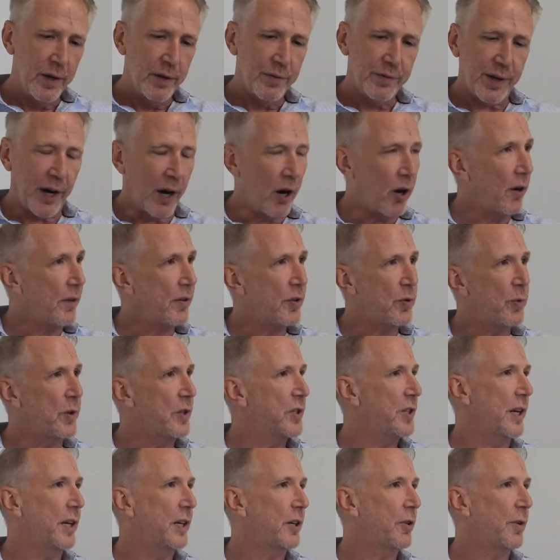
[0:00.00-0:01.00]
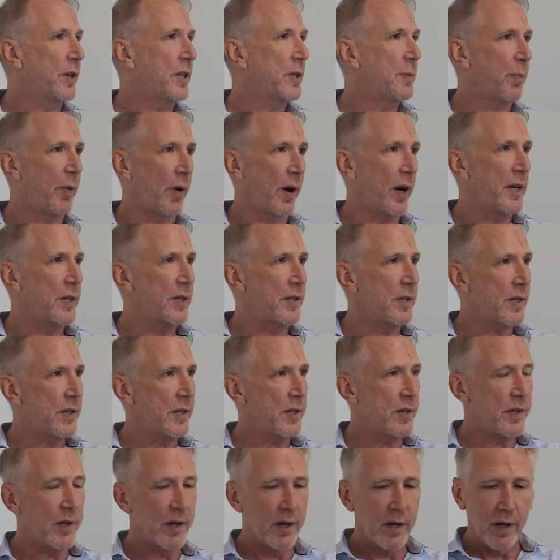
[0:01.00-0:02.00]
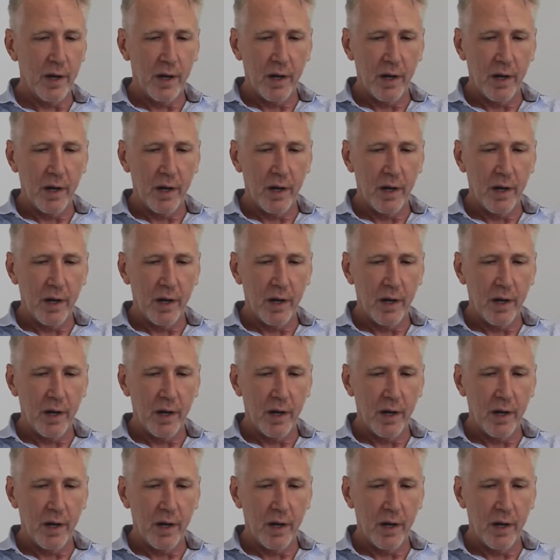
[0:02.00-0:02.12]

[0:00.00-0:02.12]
tariffs, which increased prices.